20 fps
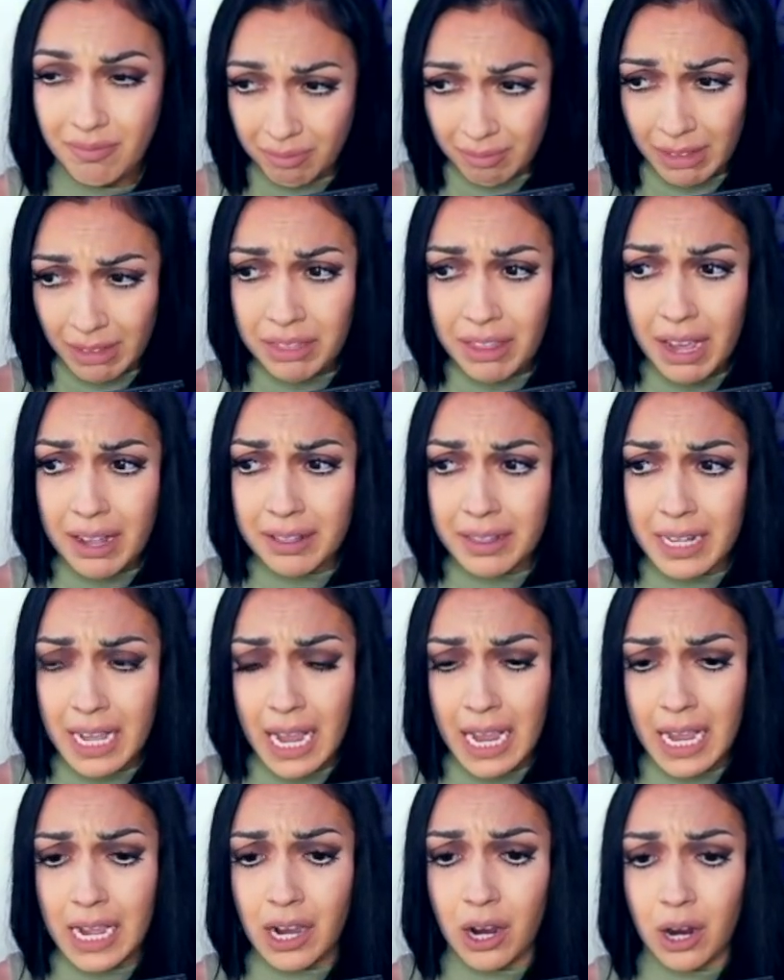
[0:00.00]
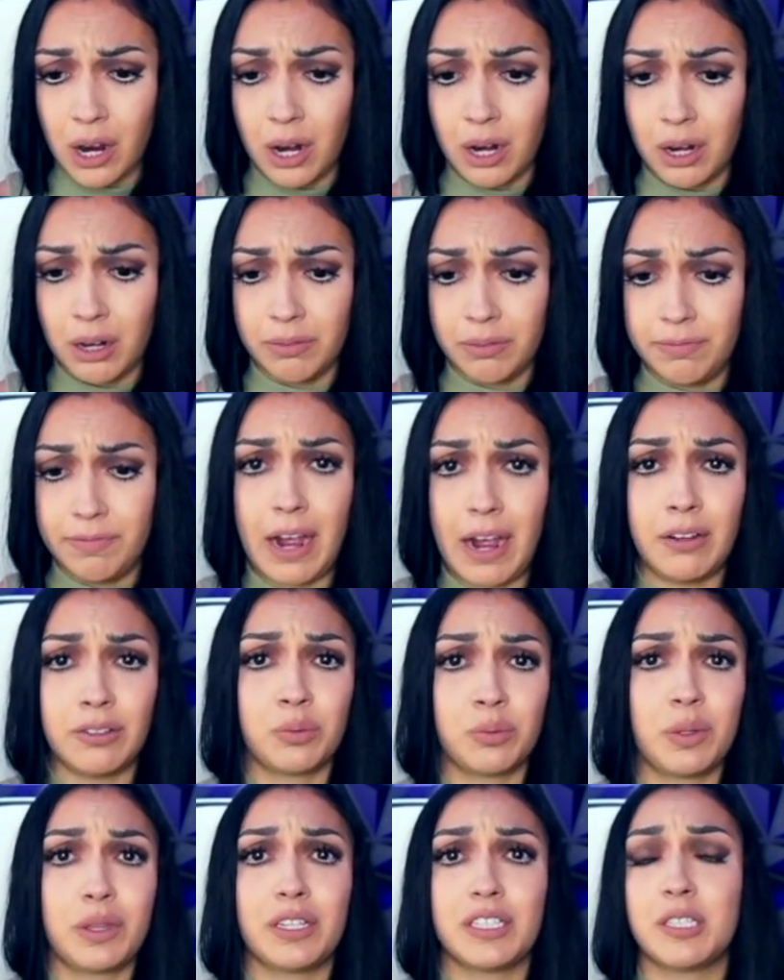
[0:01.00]
then they are
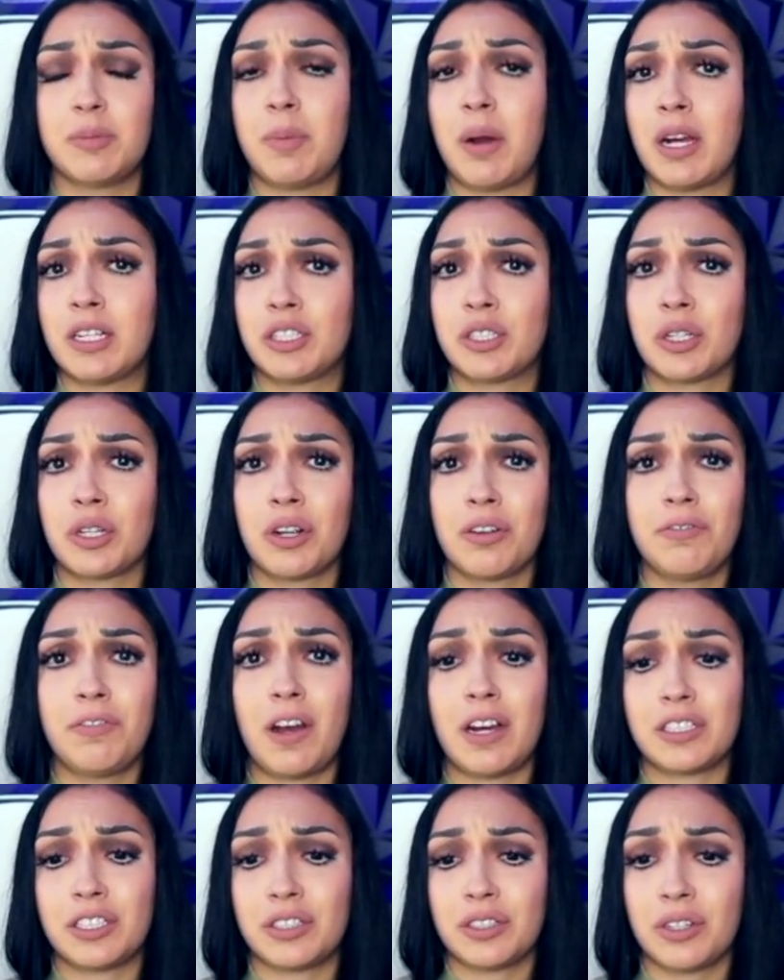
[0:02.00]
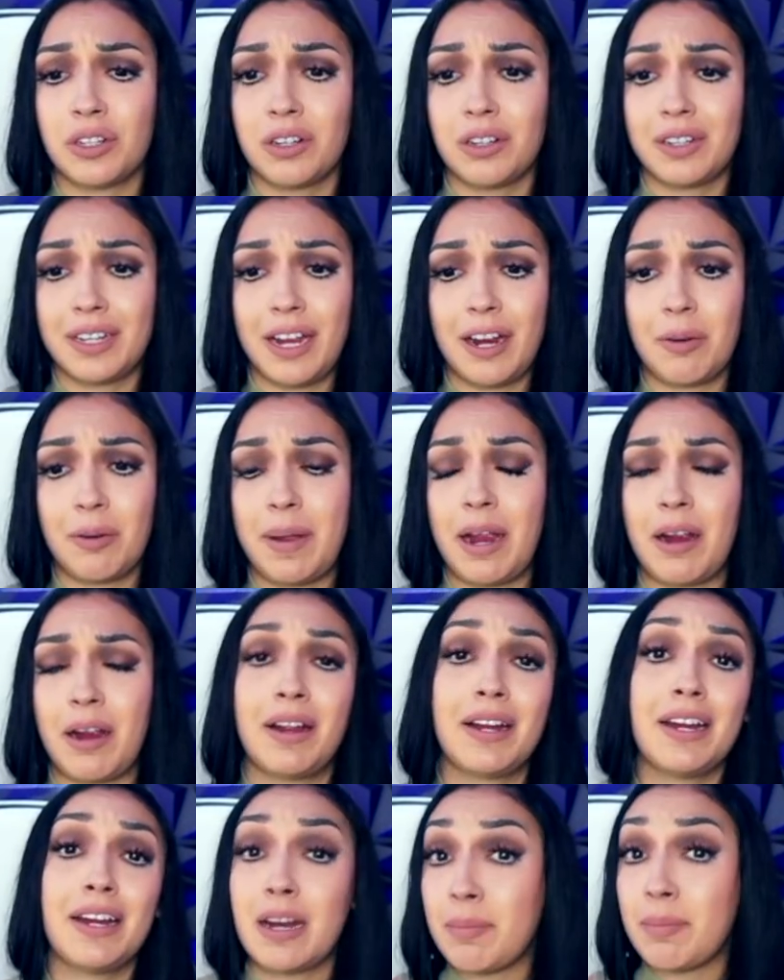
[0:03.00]
found with a sponsor or foster care
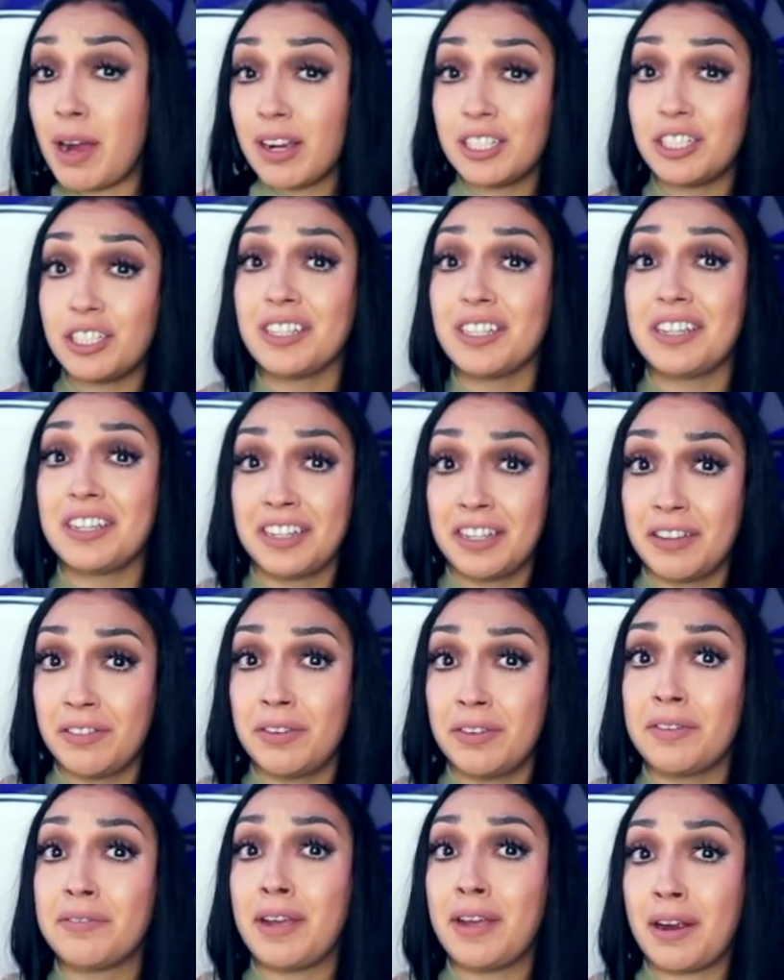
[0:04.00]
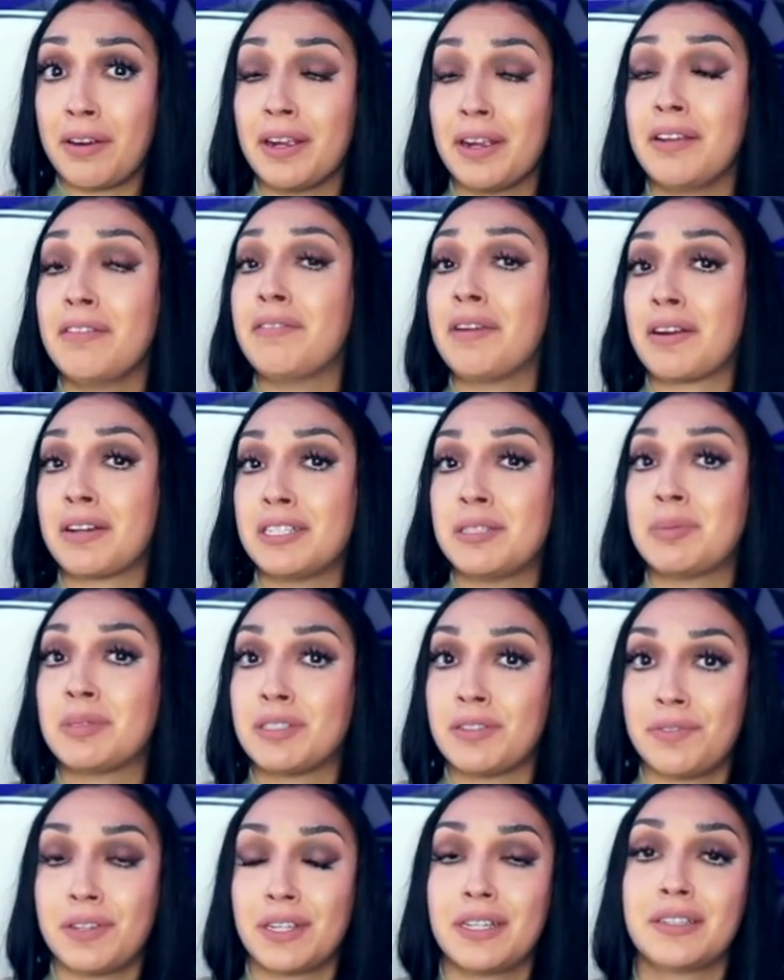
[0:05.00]
parent. And I'm actually going to give you a very, very
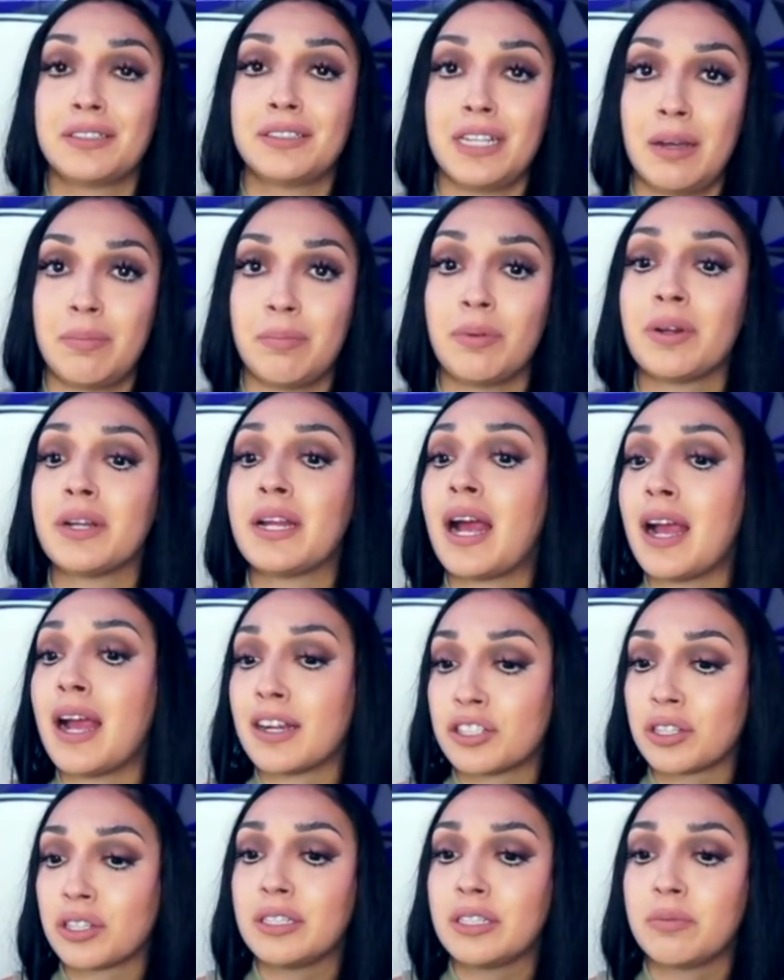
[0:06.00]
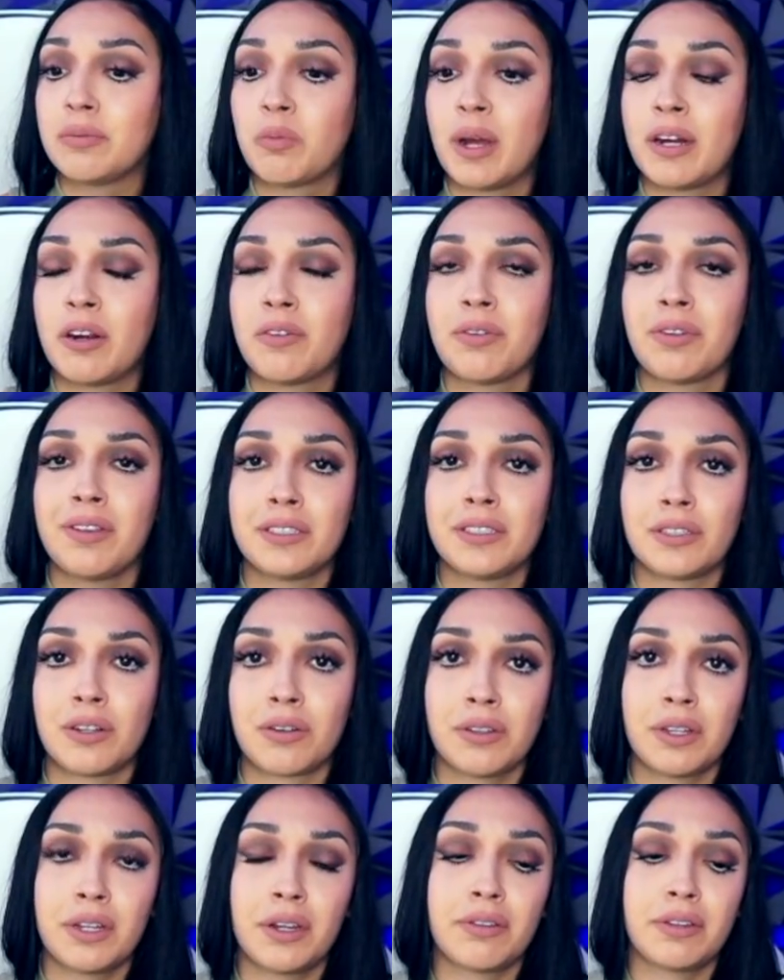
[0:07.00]
specific example. And I actually went over this
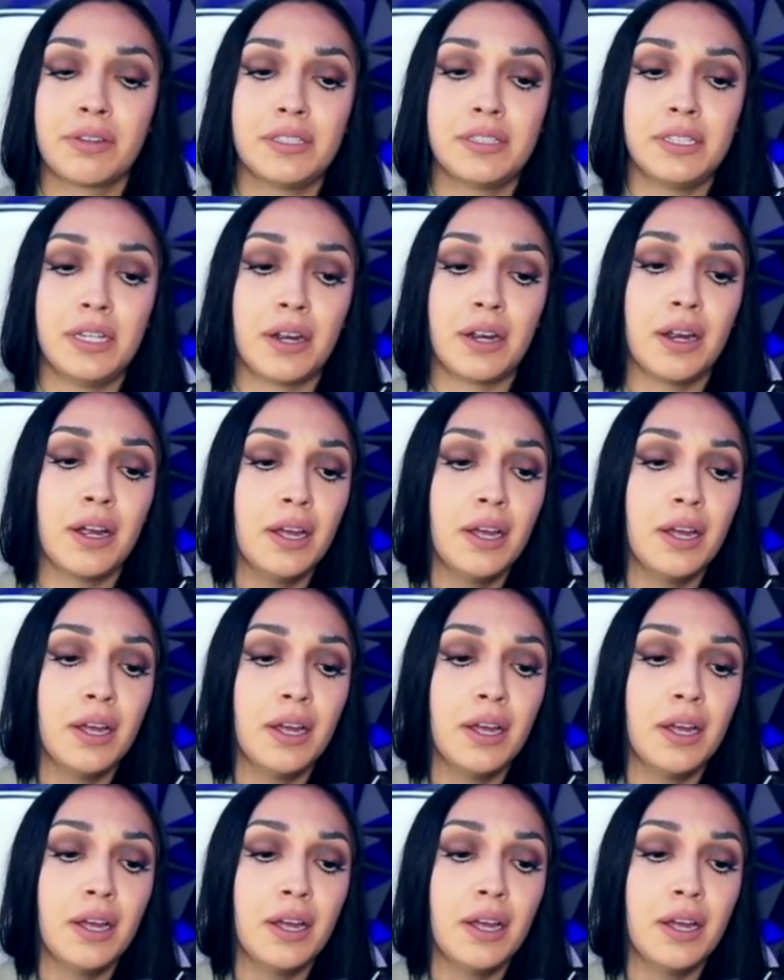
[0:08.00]
earlier this year.